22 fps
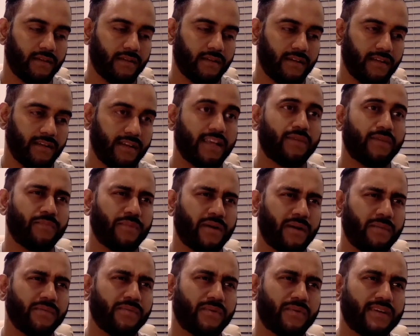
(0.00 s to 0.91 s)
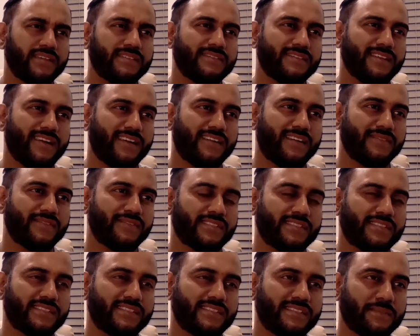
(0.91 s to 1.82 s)
and I probably was not
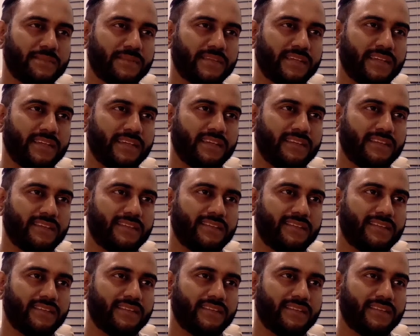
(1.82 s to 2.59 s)
interested in the beginning,